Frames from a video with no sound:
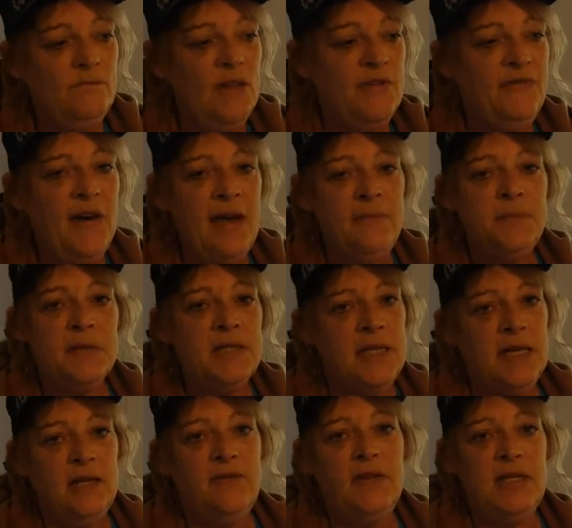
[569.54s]
five
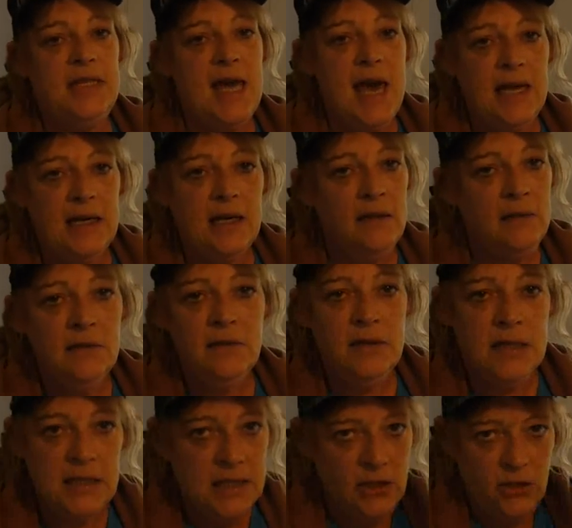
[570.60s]
percent of the data
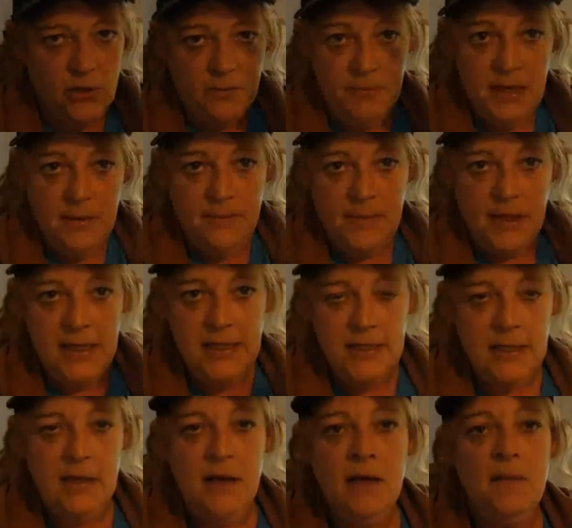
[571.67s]
that's in your
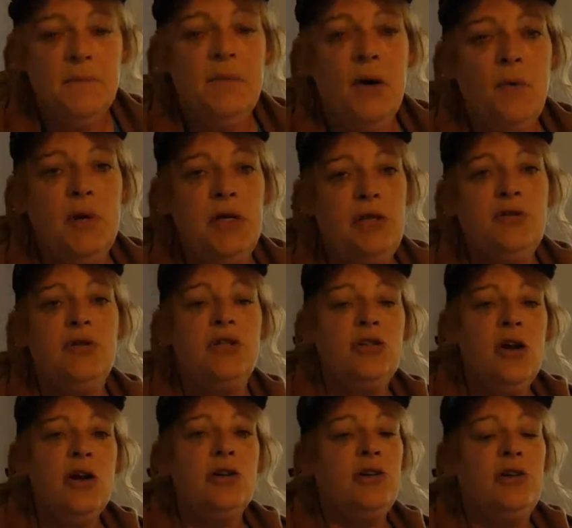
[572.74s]
memories. But what you
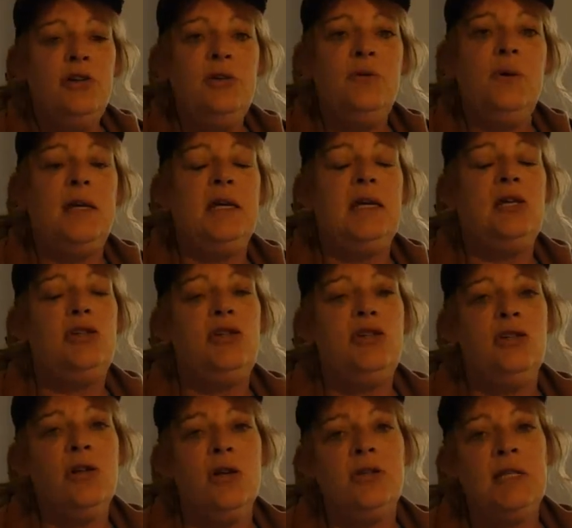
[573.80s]
start doing is you
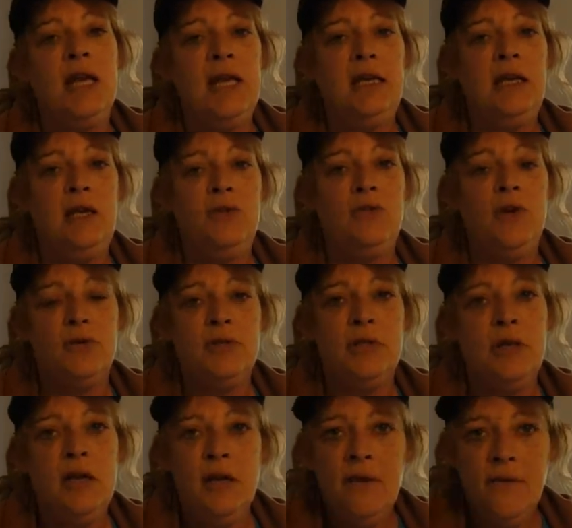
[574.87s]
start taking
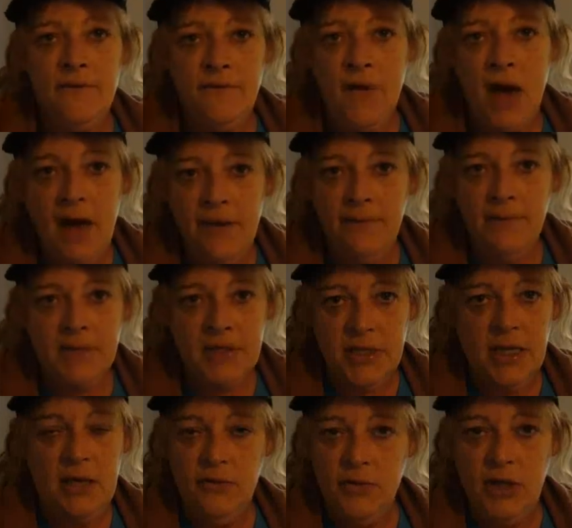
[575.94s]
those five
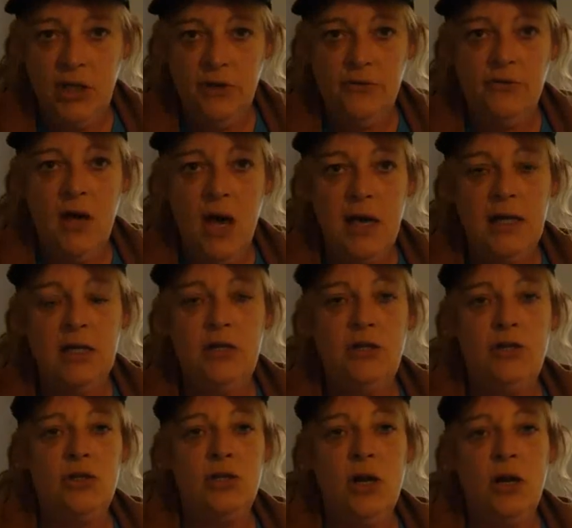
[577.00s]
percent that you've got and
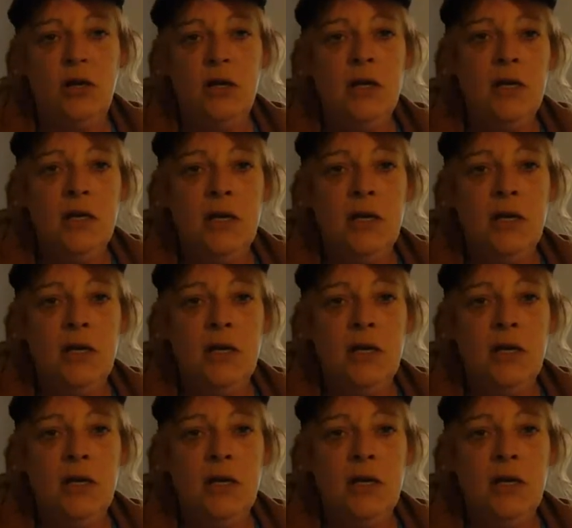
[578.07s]
you start